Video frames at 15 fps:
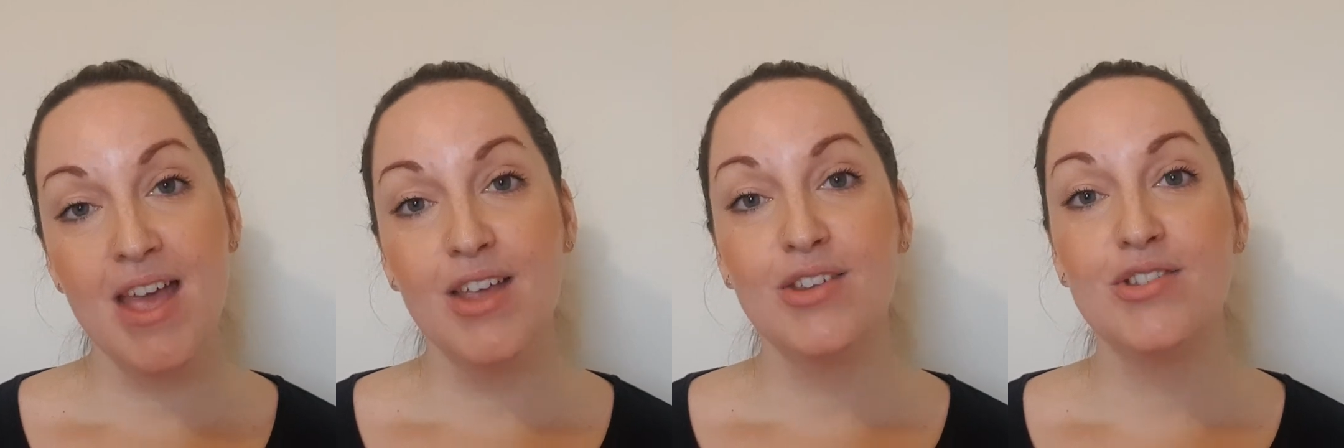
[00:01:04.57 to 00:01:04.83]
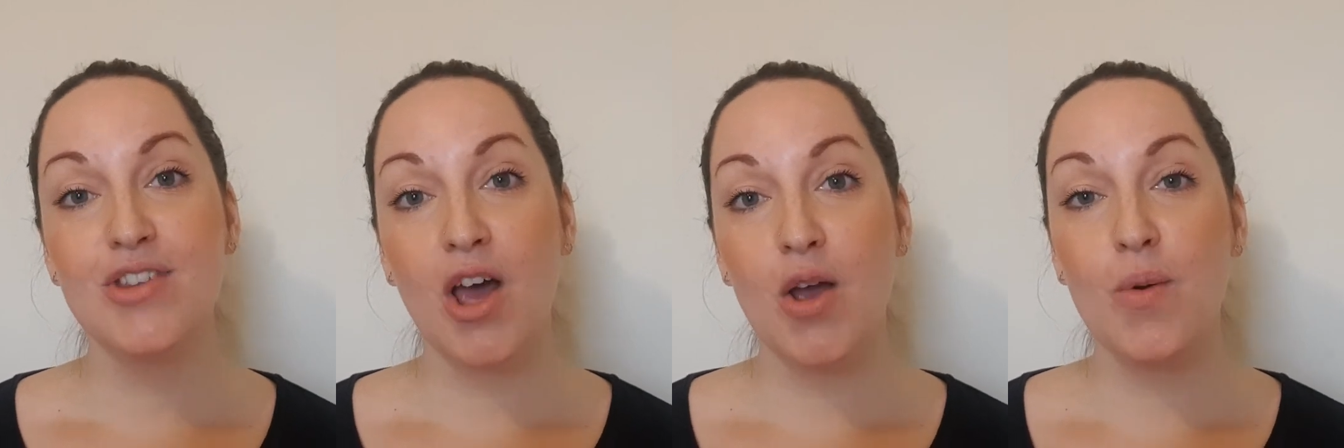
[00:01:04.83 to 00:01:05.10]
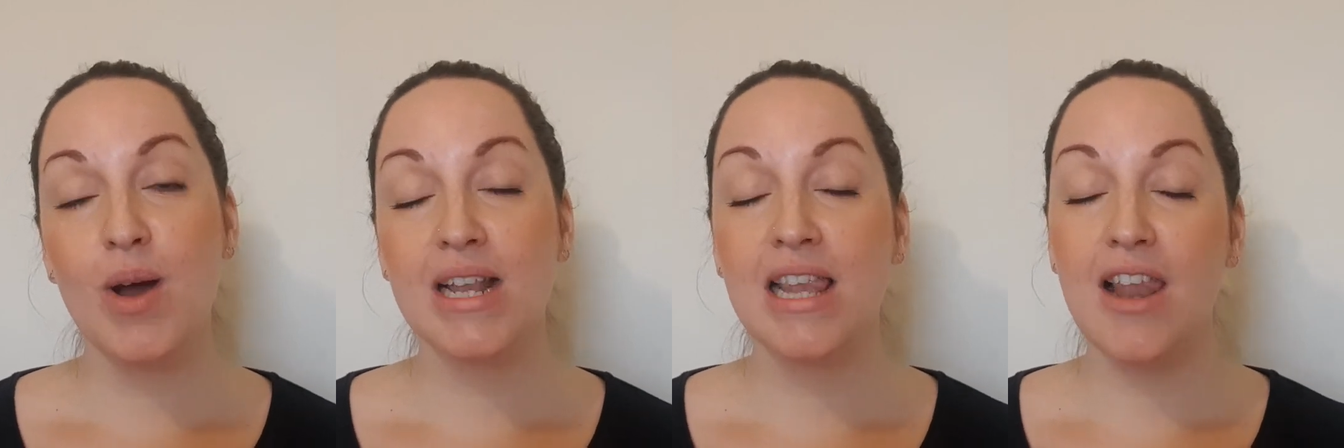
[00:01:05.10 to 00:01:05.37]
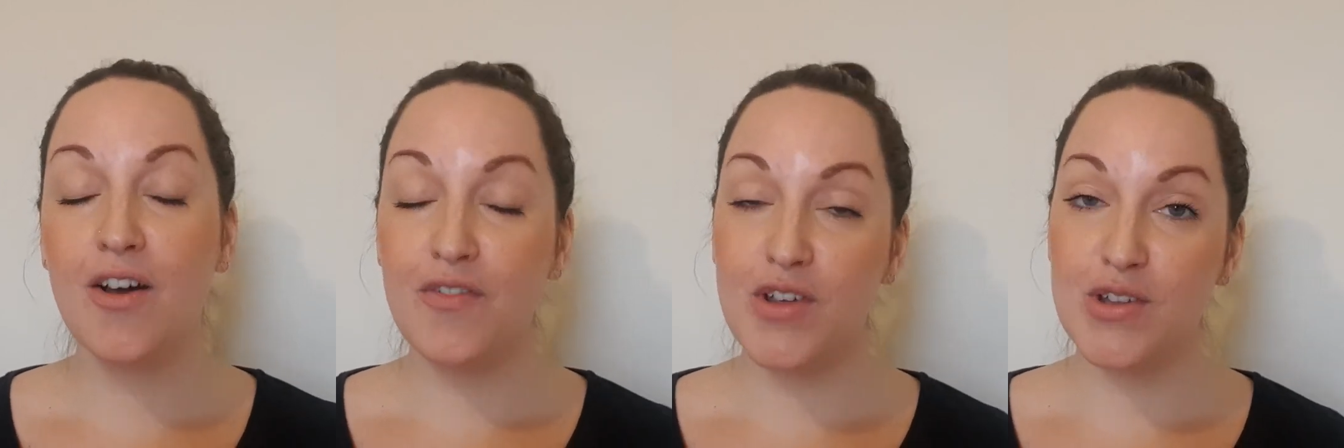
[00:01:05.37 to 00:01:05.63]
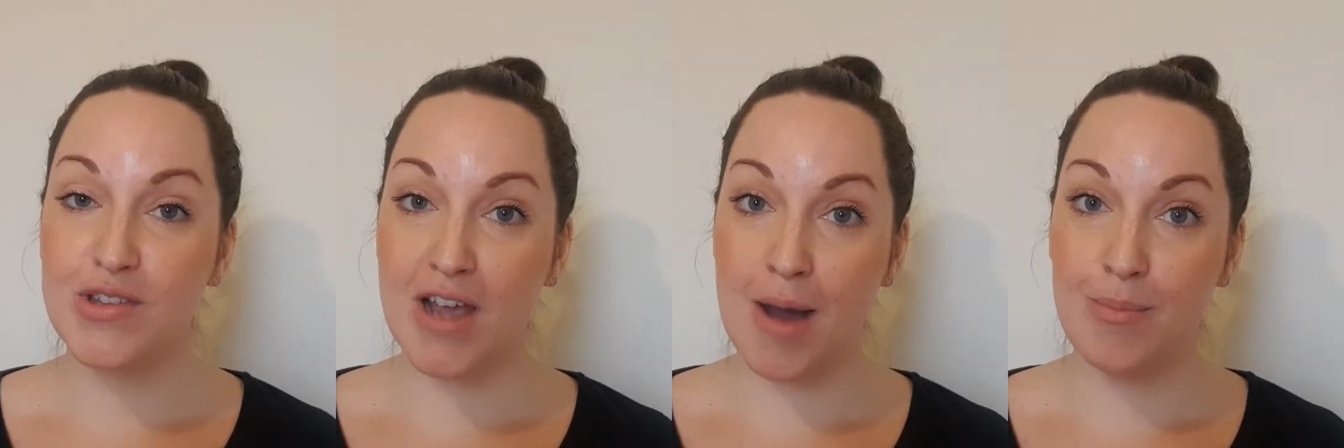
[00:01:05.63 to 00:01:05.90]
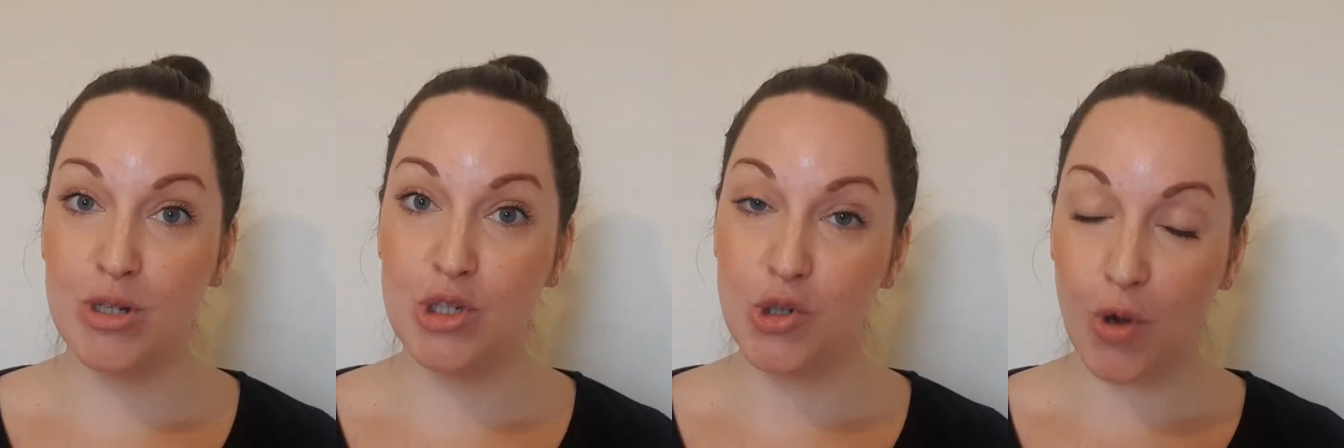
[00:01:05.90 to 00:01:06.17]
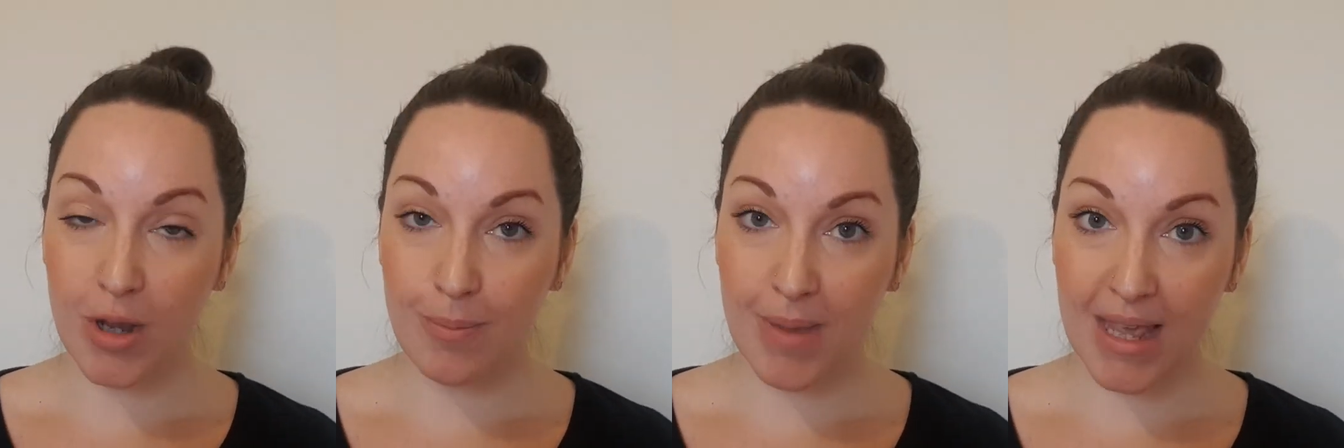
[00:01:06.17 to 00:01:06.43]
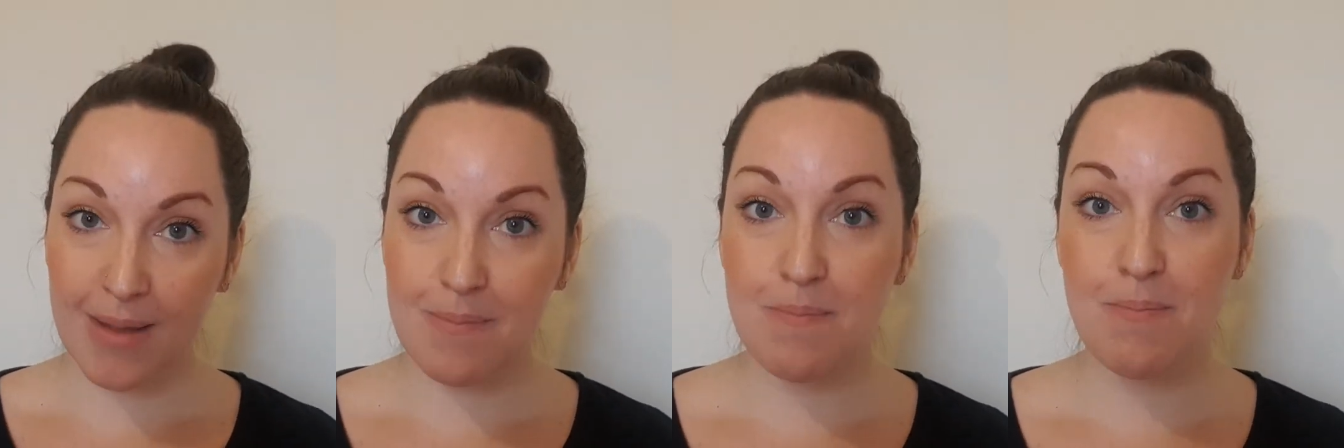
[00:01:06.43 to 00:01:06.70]
So I'd love for you to come and join
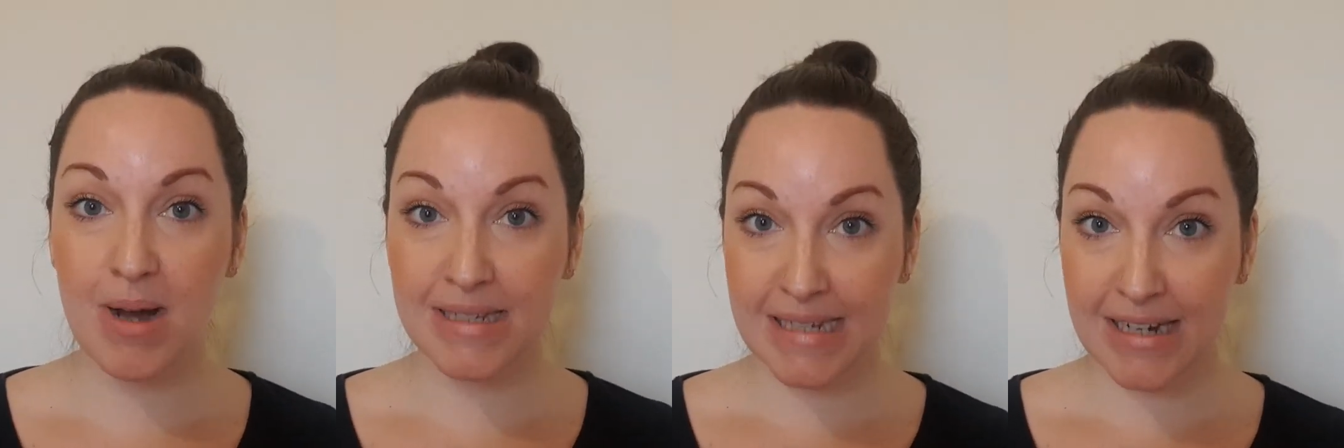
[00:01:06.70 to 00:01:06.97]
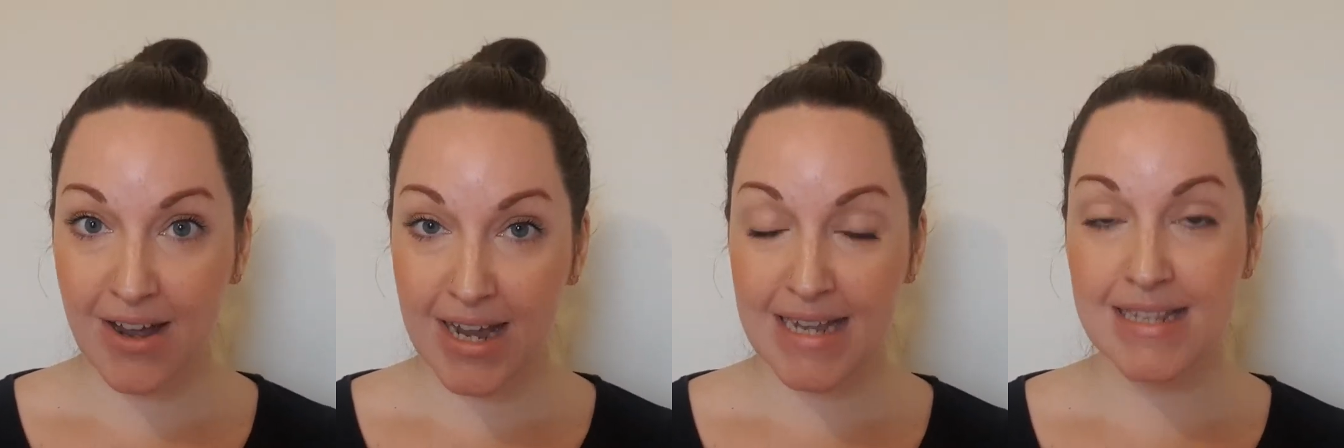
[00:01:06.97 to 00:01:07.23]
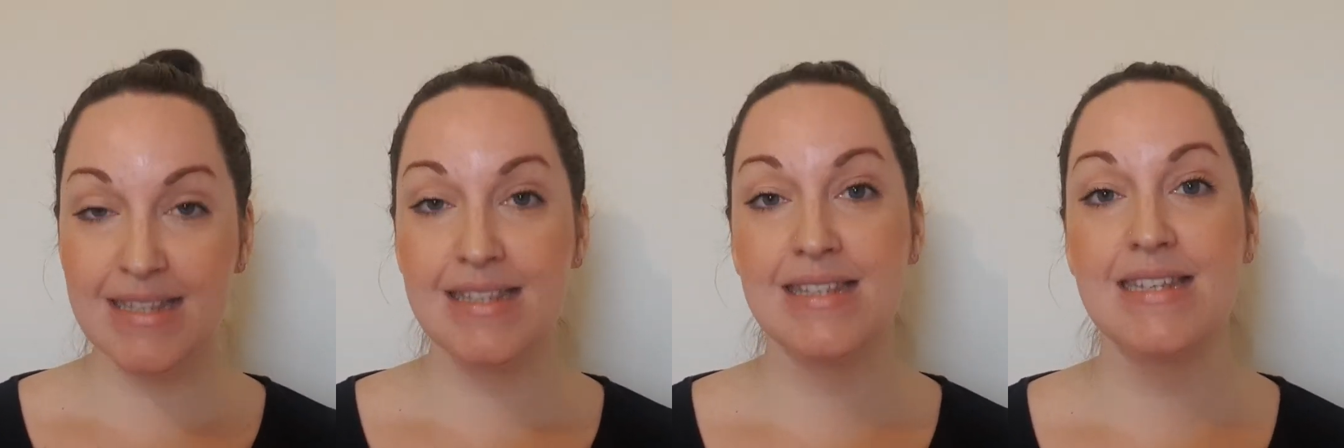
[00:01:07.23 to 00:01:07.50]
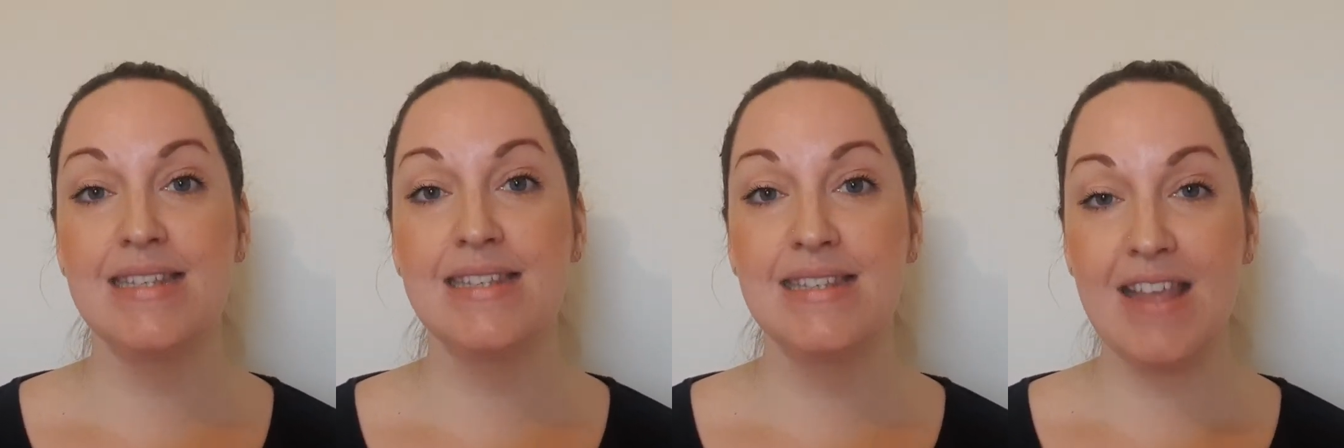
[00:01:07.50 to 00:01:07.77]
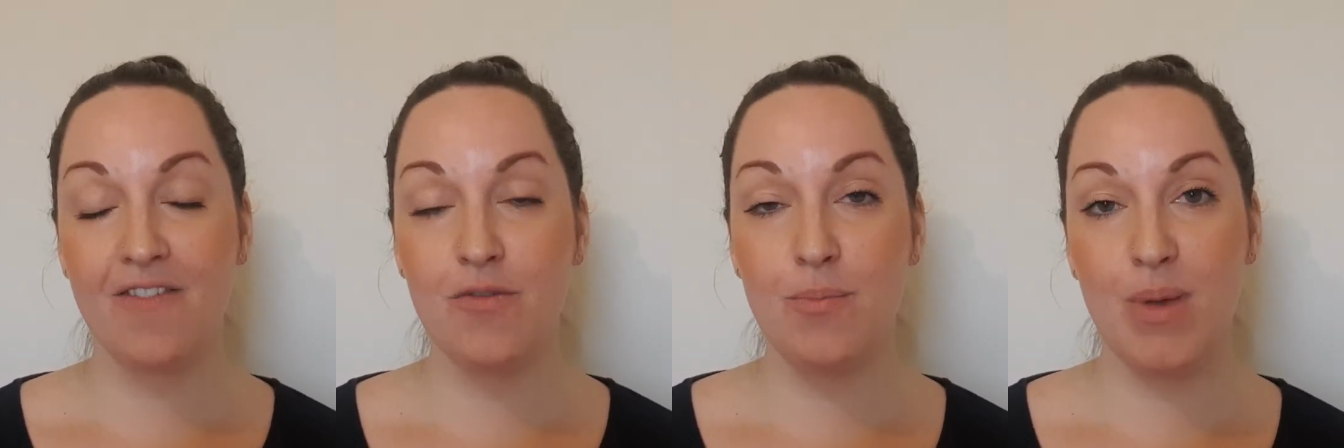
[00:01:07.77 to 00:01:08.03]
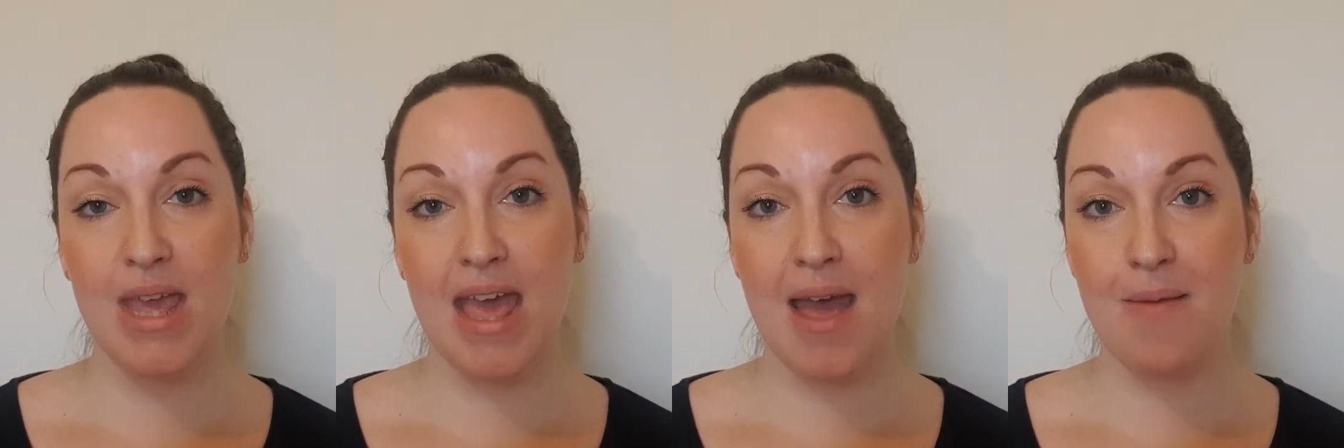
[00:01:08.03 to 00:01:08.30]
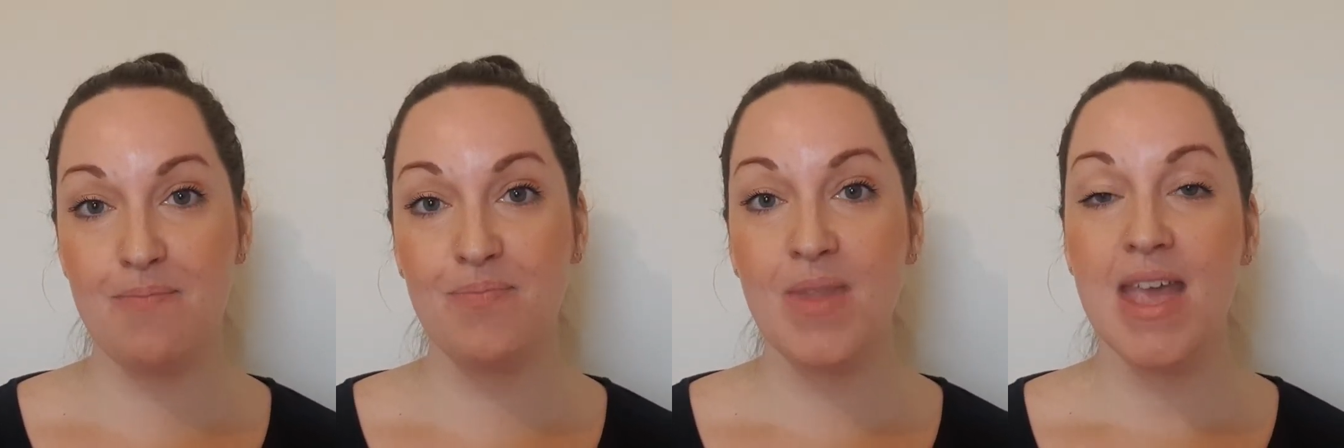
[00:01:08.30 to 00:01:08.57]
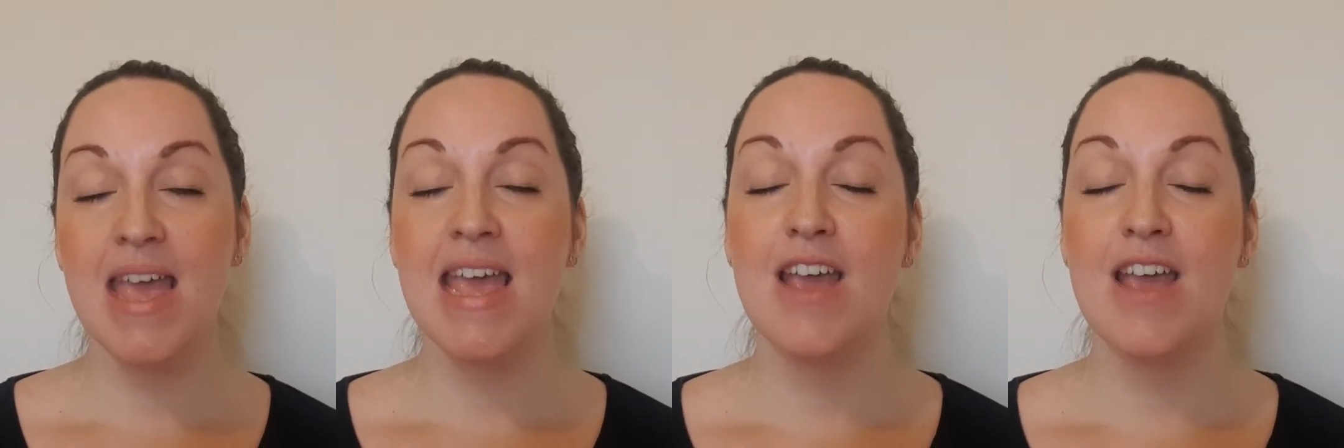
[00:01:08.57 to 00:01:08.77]
me Monday nights, 7pm.